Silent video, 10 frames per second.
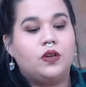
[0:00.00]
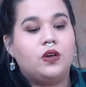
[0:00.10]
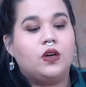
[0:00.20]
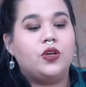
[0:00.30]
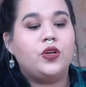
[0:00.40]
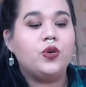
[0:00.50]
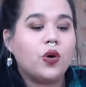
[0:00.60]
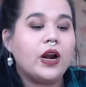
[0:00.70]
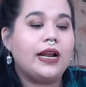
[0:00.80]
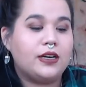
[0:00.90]

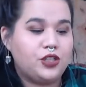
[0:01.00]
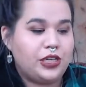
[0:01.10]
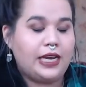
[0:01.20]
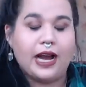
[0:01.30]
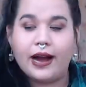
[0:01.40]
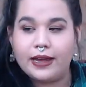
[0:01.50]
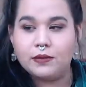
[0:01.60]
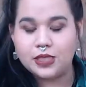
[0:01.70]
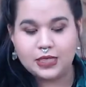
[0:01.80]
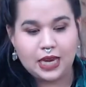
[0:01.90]
your energy I am
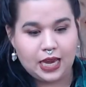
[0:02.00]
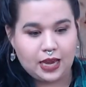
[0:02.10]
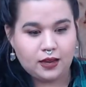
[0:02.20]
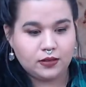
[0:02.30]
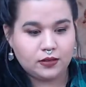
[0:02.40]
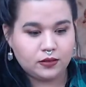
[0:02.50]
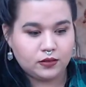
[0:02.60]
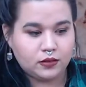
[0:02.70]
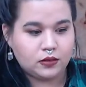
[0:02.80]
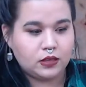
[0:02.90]
seeing,
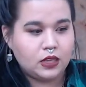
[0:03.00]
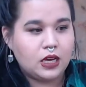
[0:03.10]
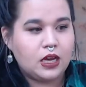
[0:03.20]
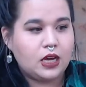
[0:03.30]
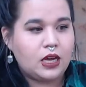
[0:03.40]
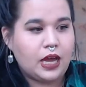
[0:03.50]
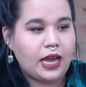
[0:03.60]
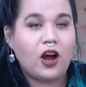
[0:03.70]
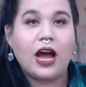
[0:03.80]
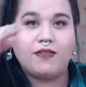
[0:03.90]
and
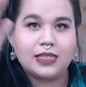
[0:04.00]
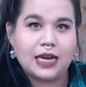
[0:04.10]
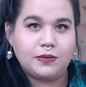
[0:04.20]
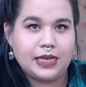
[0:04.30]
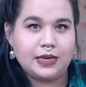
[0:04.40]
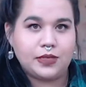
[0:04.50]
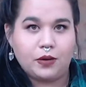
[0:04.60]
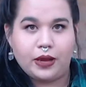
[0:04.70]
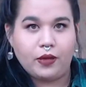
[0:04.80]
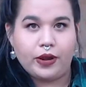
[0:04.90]
I'll have the timestamps here,
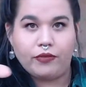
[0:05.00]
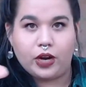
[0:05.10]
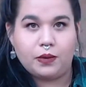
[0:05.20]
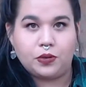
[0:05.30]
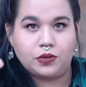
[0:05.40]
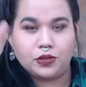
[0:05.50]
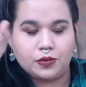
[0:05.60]
by the way, for couples.